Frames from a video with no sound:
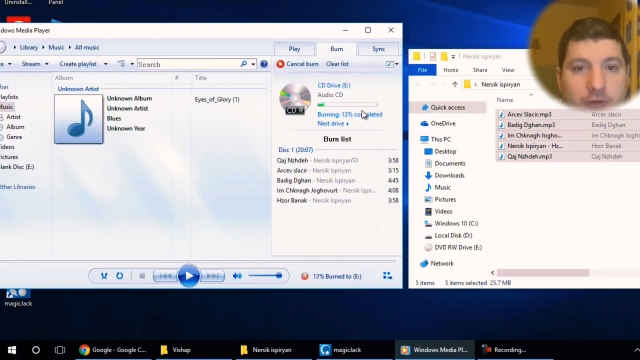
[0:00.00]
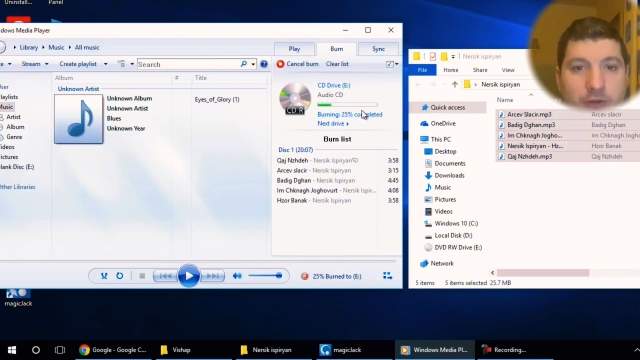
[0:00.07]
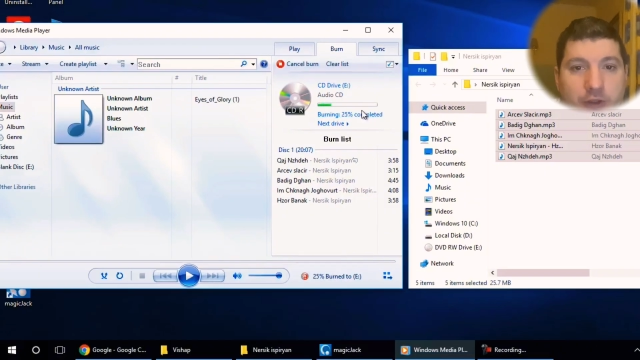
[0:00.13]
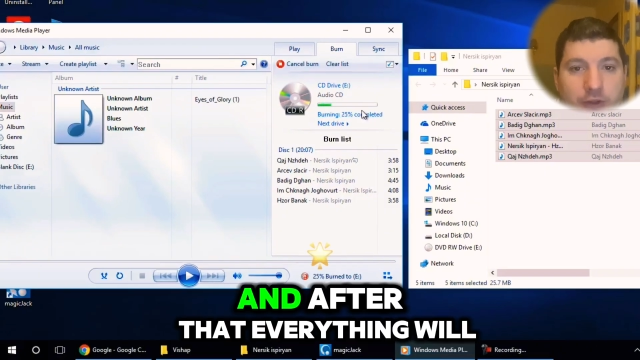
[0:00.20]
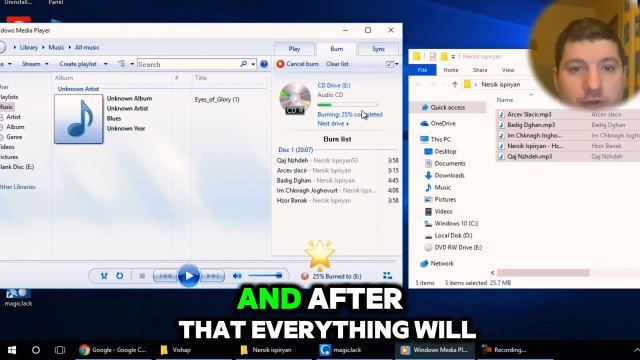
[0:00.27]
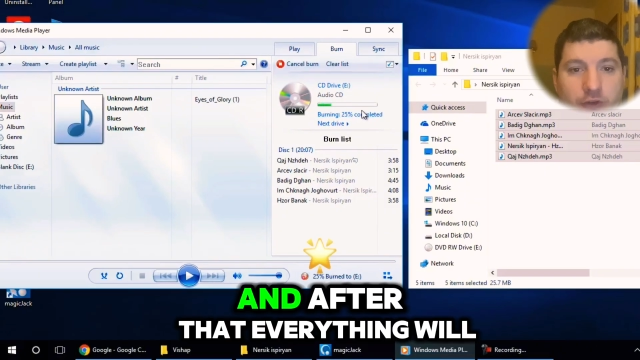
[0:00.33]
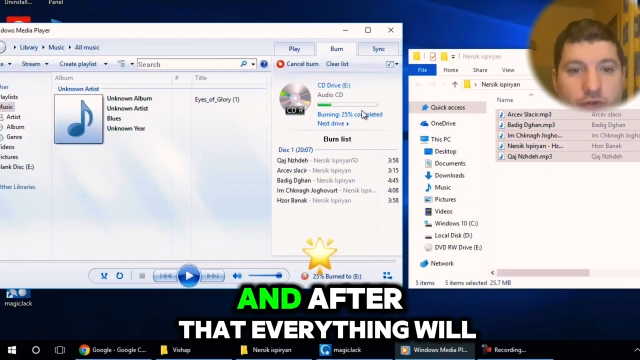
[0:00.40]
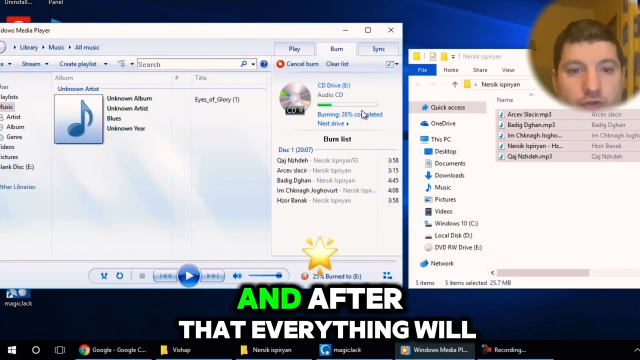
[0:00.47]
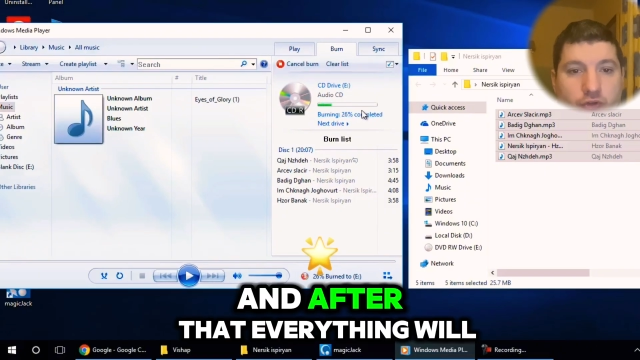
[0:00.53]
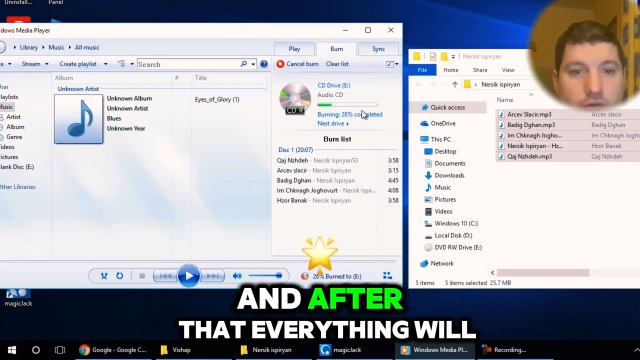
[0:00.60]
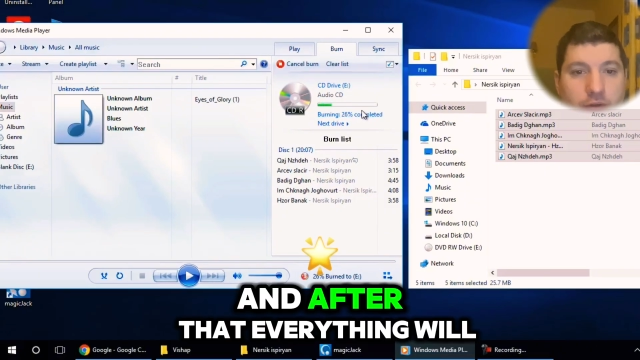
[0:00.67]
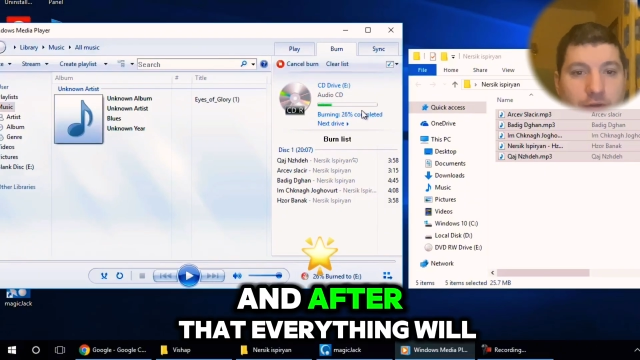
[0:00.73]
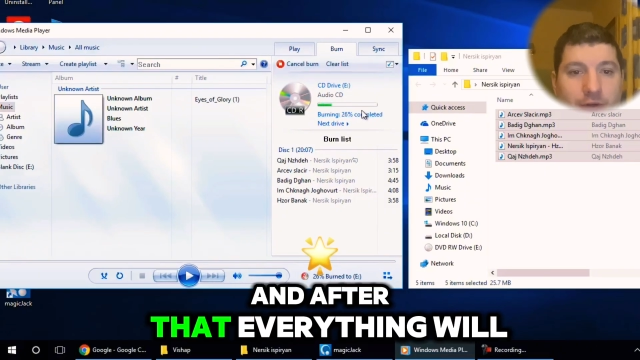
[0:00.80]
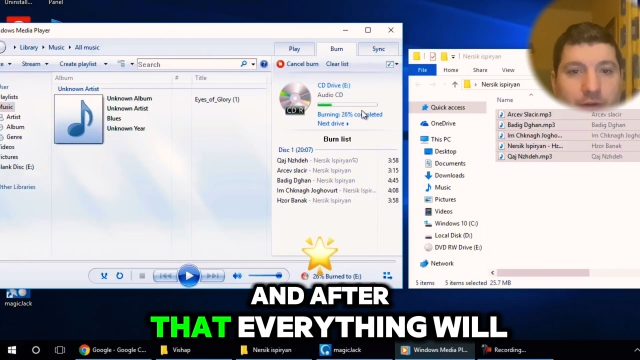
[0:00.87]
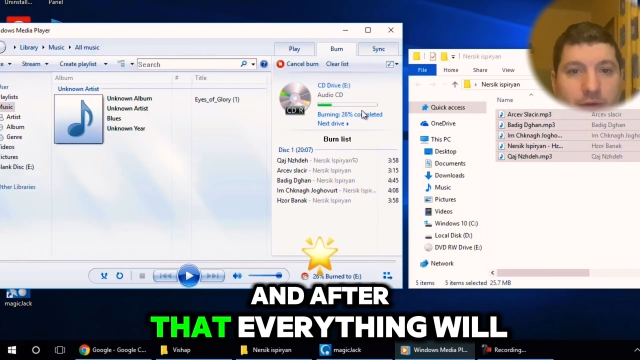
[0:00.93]
and after
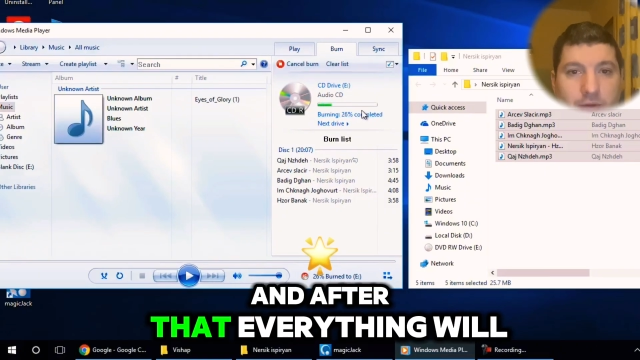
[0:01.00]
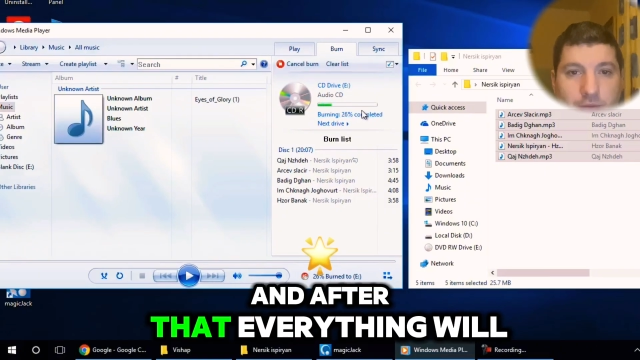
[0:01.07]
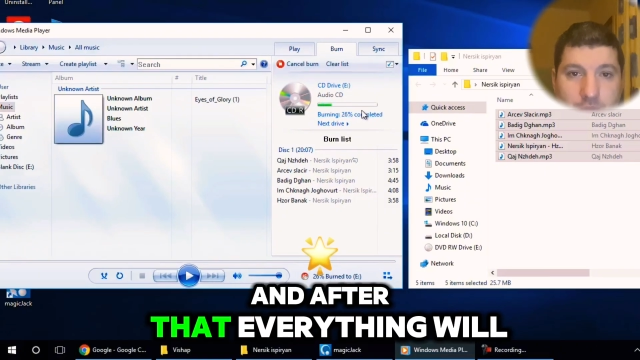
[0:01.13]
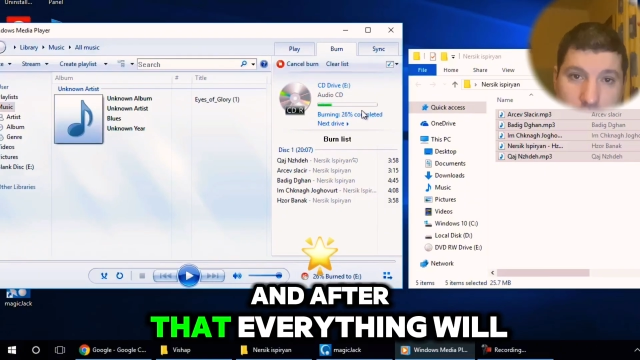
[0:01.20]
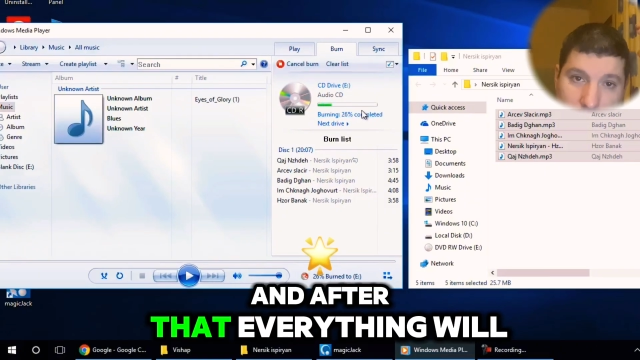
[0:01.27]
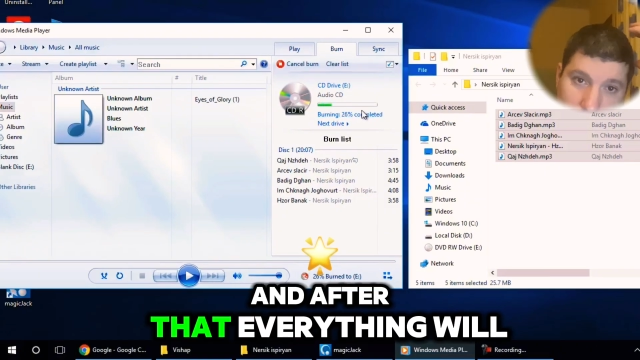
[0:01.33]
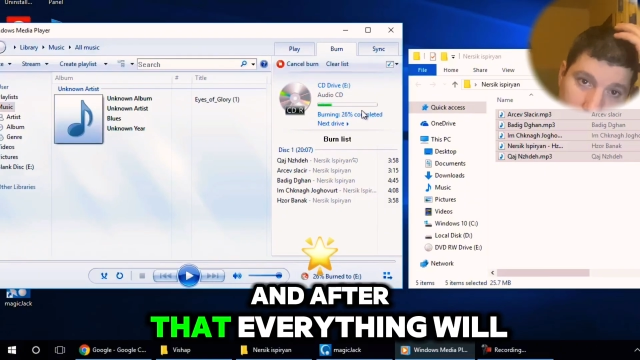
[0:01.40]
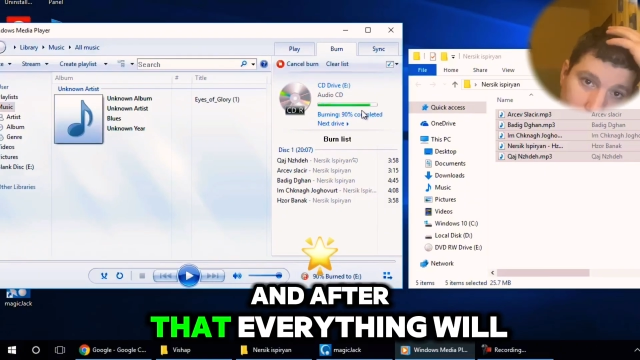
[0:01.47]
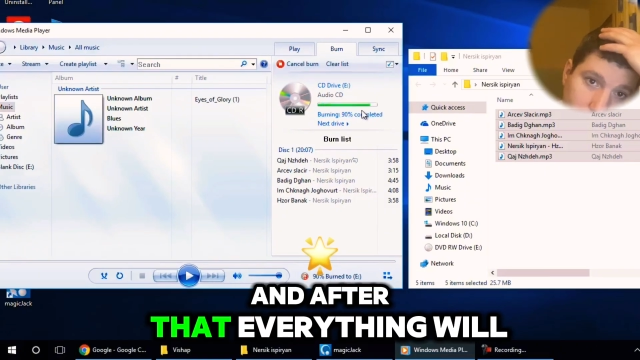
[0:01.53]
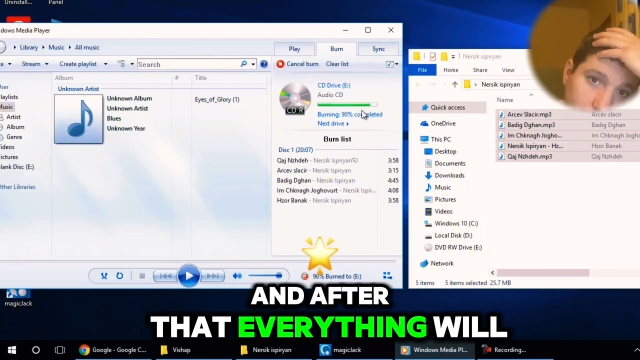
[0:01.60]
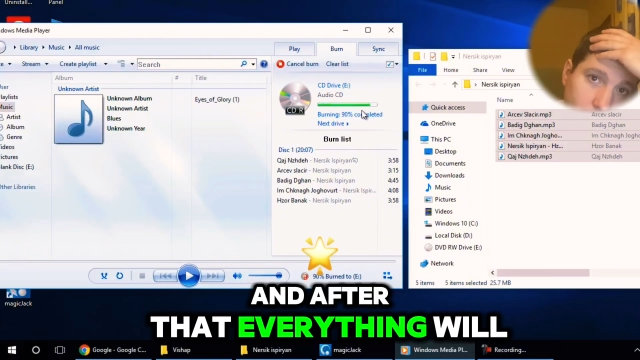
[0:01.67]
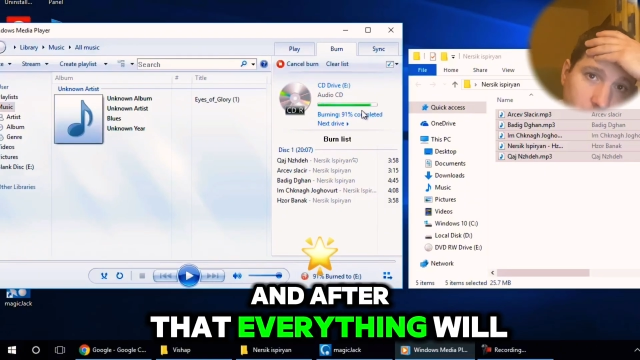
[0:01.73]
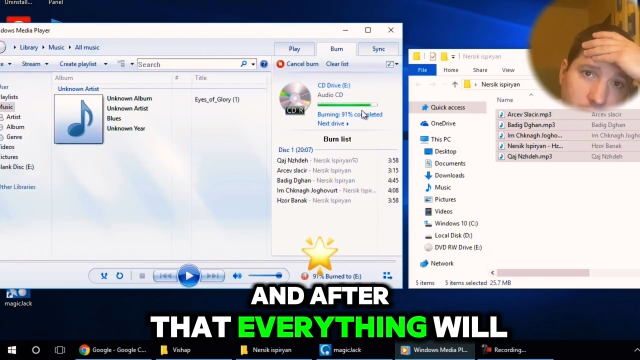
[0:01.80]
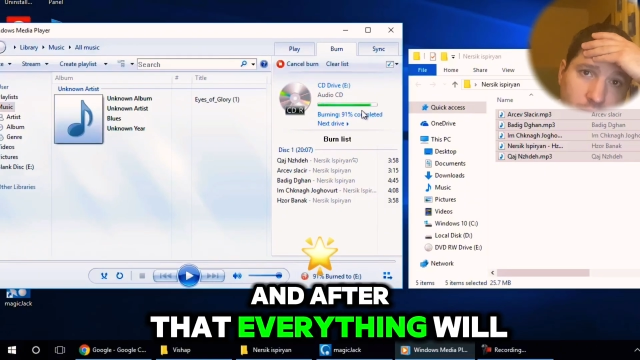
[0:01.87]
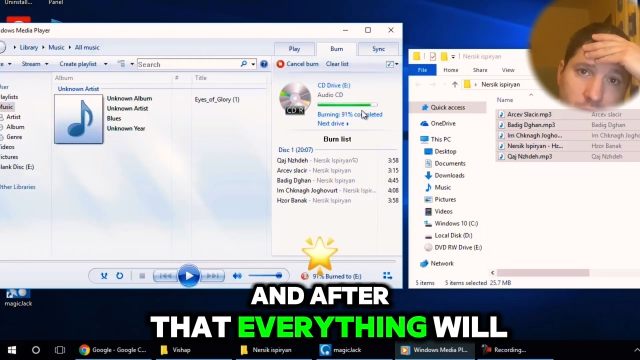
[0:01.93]
that,
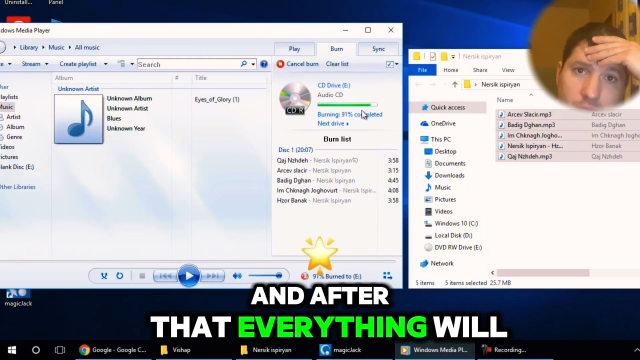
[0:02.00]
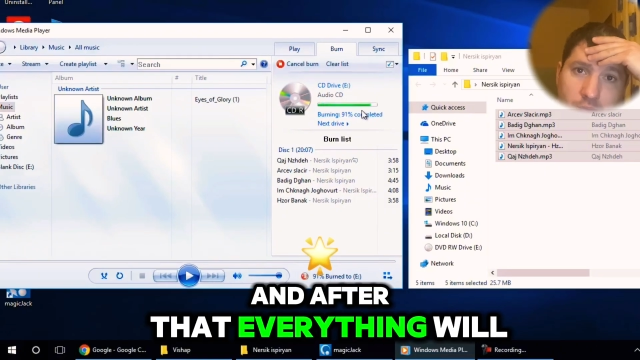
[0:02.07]
everything